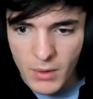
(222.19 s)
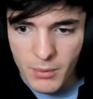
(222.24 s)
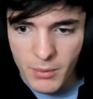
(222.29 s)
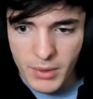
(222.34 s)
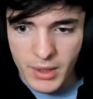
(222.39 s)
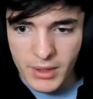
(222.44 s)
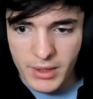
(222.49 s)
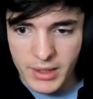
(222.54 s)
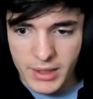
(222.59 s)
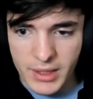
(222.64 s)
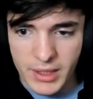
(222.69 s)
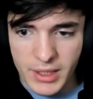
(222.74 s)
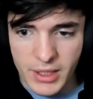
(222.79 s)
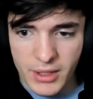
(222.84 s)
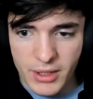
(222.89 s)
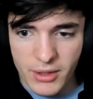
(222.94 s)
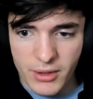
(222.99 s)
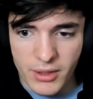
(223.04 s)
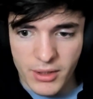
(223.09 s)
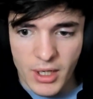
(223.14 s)
We can click it
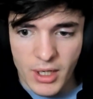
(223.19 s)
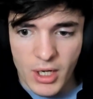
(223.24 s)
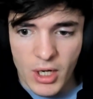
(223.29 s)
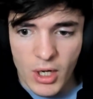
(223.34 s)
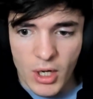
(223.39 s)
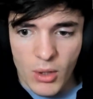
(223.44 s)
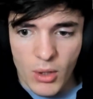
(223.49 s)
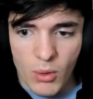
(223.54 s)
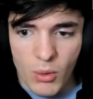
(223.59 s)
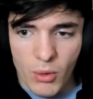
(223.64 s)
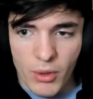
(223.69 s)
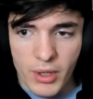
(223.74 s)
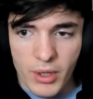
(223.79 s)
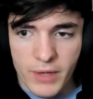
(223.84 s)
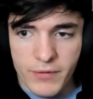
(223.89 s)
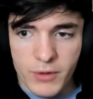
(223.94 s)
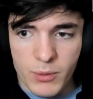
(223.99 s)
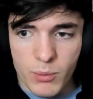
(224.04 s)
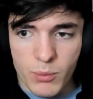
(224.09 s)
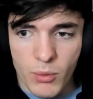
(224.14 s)
here, or
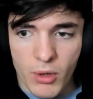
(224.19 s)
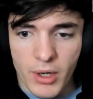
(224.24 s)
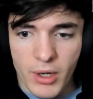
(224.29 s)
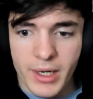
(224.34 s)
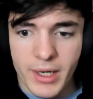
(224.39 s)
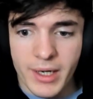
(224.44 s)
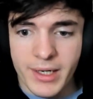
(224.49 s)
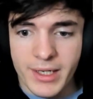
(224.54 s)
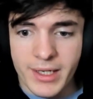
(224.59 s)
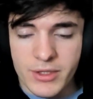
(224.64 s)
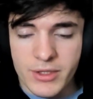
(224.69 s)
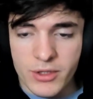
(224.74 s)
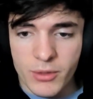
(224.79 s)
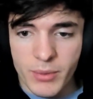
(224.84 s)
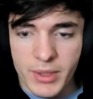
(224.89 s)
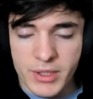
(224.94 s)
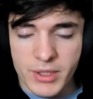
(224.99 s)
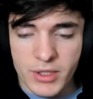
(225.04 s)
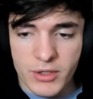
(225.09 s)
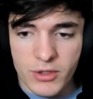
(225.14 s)
if you want an easier
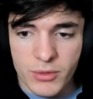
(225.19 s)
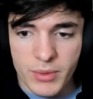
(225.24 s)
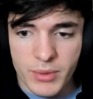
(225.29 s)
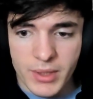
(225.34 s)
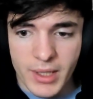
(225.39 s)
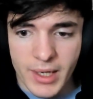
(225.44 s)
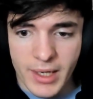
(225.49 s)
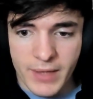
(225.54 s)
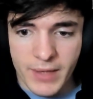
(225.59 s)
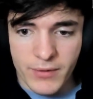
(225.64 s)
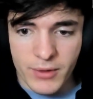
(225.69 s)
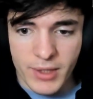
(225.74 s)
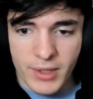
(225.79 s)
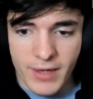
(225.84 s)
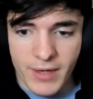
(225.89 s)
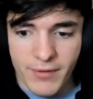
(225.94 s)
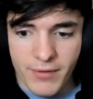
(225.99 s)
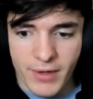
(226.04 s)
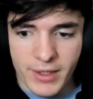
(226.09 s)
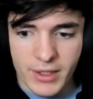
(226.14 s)
way to do it, if you
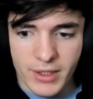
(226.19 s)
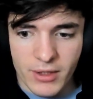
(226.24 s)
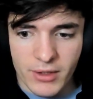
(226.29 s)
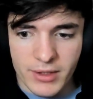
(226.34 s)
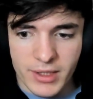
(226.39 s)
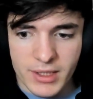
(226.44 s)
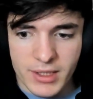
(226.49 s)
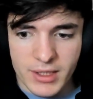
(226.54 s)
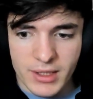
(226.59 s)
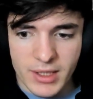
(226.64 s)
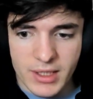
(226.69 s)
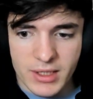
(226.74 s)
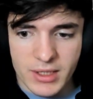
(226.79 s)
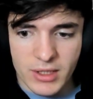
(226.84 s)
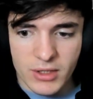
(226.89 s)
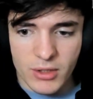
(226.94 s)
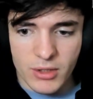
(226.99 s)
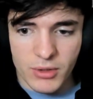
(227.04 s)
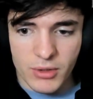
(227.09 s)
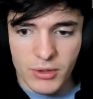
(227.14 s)
can't find it on this list,
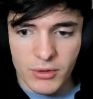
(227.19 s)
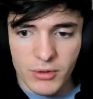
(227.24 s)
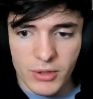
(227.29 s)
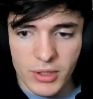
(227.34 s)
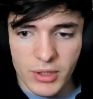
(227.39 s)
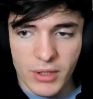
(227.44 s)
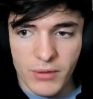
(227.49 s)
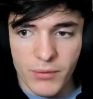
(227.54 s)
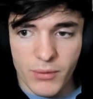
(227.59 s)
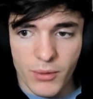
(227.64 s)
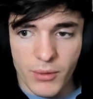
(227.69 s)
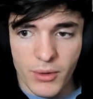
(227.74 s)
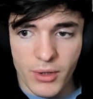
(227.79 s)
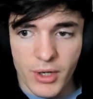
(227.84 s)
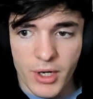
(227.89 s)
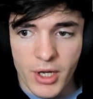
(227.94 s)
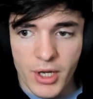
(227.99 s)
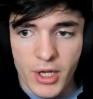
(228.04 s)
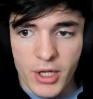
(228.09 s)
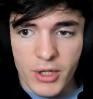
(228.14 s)
the token you're looking
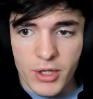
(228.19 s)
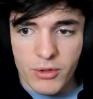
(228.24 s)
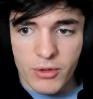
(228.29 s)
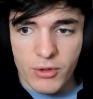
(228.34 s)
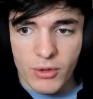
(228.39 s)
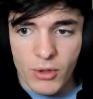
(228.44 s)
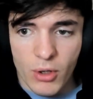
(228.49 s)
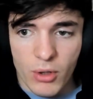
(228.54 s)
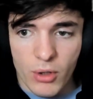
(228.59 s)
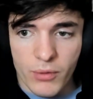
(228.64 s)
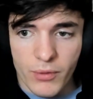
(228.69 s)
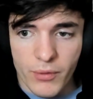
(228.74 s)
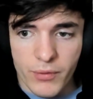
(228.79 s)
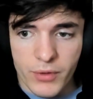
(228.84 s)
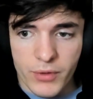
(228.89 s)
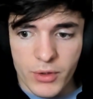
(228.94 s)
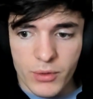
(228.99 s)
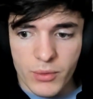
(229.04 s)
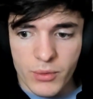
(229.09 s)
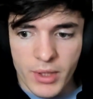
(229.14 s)
for, you can go to
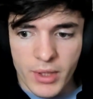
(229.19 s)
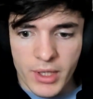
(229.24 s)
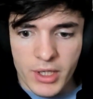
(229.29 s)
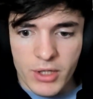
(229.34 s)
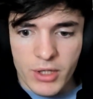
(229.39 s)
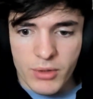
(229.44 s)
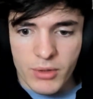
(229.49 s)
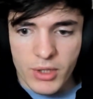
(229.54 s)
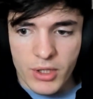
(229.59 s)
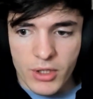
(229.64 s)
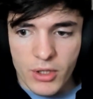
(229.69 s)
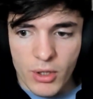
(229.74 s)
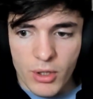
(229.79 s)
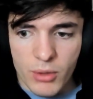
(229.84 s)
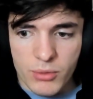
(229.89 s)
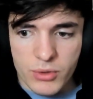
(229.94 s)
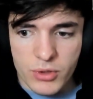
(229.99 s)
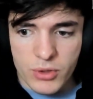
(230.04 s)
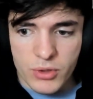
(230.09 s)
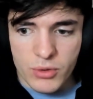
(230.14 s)
overview. You can
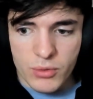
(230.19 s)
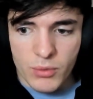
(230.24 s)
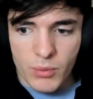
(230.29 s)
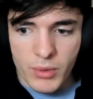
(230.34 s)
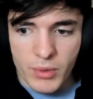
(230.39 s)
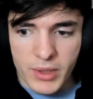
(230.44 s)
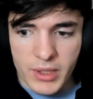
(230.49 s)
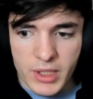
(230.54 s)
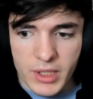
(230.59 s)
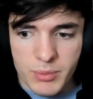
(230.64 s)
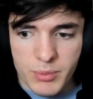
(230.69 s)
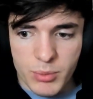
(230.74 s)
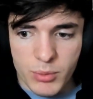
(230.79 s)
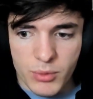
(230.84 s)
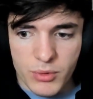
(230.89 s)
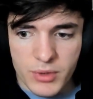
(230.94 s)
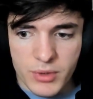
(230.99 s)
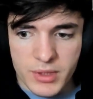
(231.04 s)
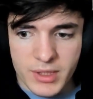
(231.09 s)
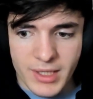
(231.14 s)
go to one of these
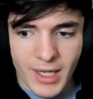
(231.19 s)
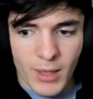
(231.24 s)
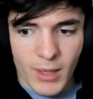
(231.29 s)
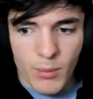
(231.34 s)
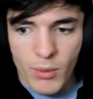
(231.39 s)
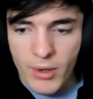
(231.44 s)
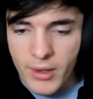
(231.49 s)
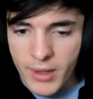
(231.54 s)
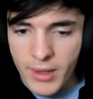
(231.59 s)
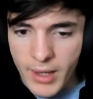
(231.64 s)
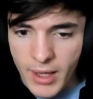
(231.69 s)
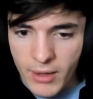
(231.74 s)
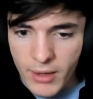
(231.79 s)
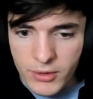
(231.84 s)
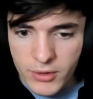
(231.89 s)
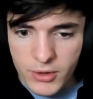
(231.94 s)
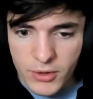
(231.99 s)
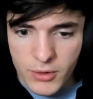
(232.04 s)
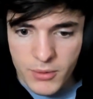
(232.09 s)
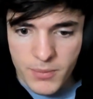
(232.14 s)
pools. Say I want
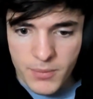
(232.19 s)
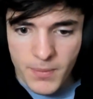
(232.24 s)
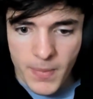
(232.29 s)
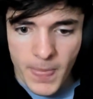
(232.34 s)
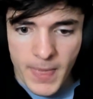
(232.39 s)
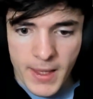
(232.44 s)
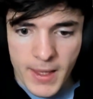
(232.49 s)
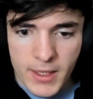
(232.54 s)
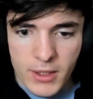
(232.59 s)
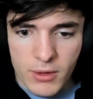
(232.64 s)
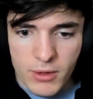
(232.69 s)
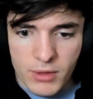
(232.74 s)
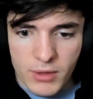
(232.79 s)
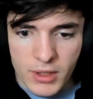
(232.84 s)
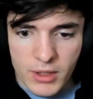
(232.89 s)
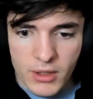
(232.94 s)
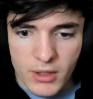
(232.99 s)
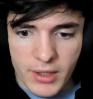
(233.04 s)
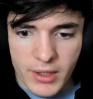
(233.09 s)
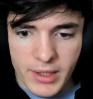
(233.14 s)
LQ. You
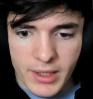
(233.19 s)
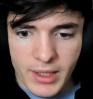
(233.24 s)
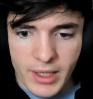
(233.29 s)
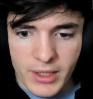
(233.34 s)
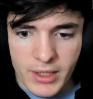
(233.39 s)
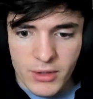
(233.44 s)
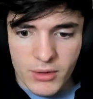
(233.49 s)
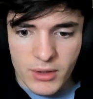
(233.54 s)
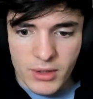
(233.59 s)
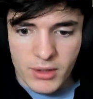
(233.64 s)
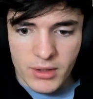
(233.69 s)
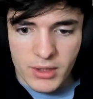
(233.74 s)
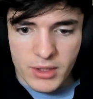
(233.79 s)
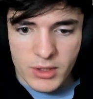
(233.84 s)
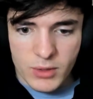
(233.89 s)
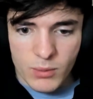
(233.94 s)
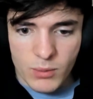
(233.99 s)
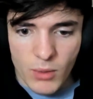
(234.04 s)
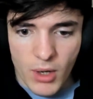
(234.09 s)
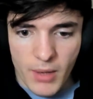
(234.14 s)
click on it and you can
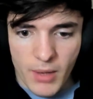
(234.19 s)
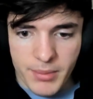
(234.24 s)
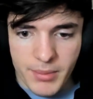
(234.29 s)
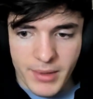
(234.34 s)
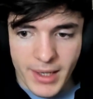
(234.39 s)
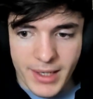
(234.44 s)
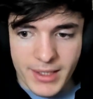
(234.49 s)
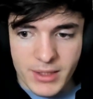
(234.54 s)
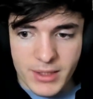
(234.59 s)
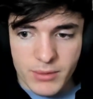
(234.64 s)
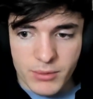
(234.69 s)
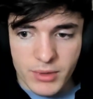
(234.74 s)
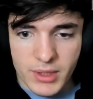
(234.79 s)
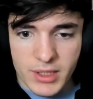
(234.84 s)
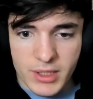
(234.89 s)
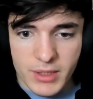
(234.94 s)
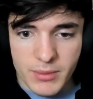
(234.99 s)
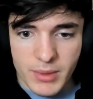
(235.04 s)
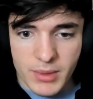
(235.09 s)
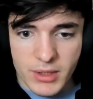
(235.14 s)
click swap. That is a really
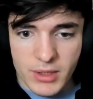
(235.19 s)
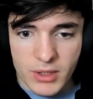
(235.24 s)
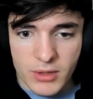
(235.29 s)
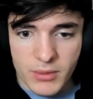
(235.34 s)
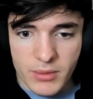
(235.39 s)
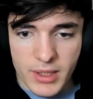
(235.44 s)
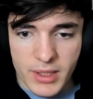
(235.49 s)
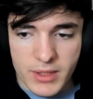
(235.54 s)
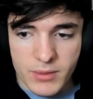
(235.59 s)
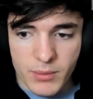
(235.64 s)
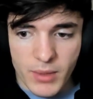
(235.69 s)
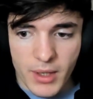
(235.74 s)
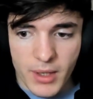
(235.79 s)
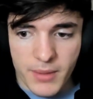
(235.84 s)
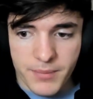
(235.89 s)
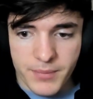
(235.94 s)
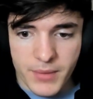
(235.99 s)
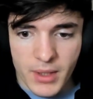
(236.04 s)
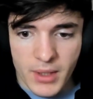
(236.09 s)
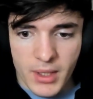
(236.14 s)
easy way to do it as
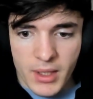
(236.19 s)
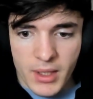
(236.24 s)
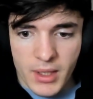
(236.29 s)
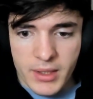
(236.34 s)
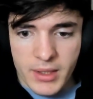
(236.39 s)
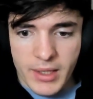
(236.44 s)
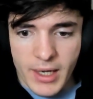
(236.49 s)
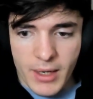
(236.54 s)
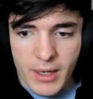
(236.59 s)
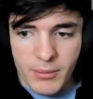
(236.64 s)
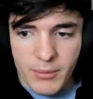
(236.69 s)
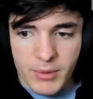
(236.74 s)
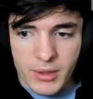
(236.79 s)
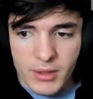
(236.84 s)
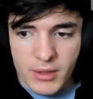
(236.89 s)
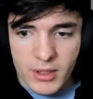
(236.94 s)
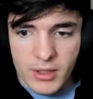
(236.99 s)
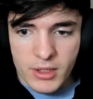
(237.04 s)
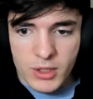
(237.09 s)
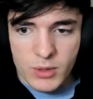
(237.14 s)
well. Now we
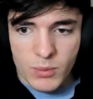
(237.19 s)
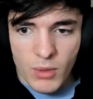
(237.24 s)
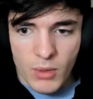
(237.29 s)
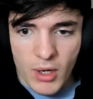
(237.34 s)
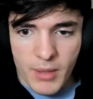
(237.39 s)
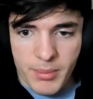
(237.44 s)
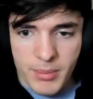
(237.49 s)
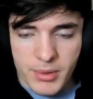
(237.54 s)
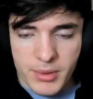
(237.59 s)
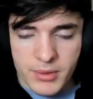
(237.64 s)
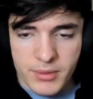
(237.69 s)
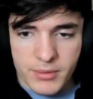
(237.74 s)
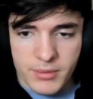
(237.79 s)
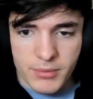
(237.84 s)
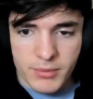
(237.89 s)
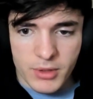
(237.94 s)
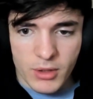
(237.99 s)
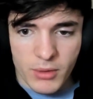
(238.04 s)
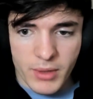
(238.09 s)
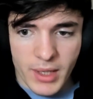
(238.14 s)
click on swap.
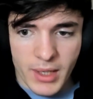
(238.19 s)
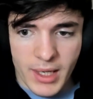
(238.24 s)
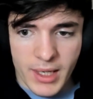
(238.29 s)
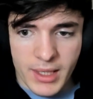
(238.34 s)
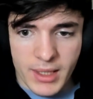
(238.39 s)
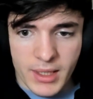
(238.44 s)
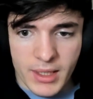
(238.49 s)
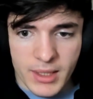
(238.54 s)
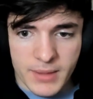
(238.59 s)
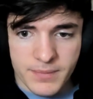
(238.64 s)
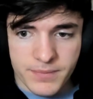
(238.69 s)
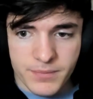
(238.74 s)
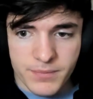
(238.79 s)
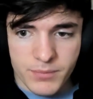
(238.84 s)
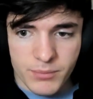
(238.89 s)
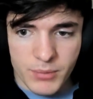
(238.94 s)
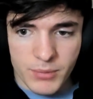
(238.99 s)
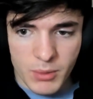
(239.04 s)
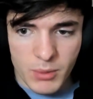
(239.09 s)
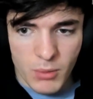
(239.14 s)
We go to ADA.
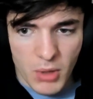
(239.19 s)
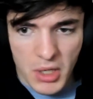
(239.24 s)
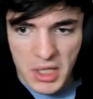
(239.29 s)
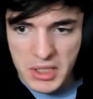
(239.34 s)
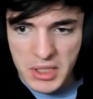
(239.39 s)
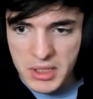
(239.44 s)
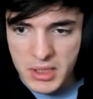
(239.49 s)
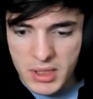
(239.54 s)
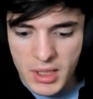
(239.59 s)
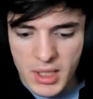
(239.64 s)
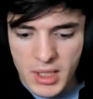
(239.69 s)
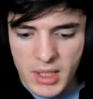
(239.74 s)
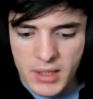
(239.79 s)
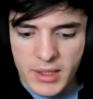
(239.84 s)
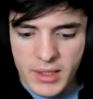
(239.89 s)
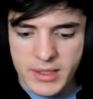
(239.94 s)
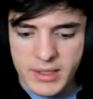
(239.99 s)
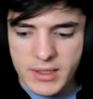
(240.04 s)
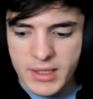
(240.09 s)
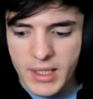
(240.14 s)
We want,
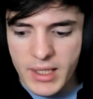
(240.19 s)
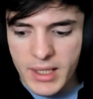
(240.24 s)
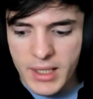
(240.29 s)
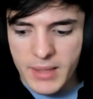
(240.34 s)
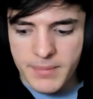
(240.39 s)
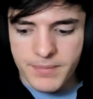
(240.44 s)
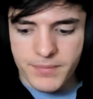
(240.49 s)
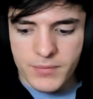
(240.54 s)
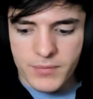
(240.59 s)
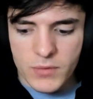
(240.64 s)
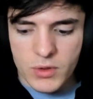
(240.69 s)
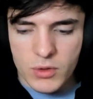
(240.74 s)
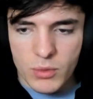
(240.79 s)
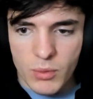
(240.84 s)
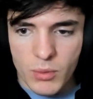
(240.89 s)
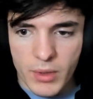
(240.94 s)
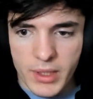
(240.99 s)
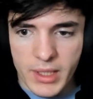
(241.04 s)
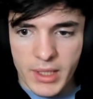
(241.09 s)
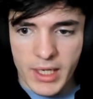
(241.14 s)
let's say,
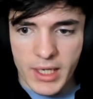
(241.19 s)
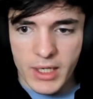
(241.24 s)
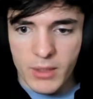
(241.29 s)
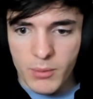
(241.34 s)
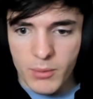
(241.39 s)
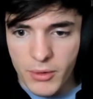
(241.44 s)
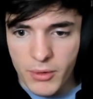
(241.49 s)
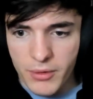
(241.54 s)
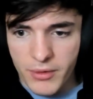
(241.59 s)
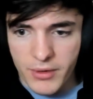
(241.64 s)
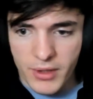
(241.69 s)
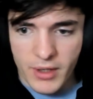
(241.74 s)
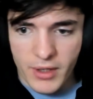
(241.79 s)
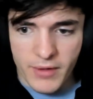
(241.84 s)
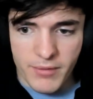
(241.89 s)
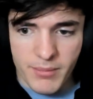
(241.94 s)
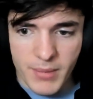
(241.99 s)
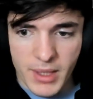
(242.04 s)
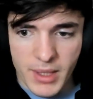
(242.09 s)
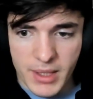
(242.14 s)
20 ADA worth
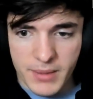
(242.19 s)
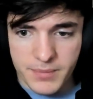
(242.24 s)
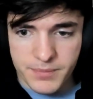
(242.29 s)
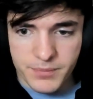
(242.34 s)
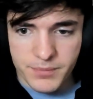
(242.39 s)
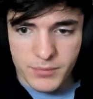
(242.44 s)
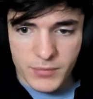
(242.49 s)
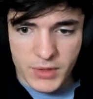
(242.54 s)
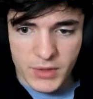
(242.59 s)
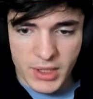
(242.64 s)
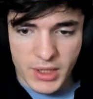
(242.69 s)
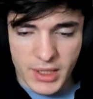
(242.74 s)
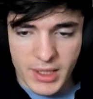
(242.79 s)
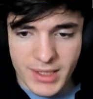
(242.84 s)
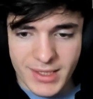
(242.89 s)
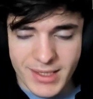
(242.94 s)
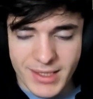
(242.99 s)
of Min. It's going to get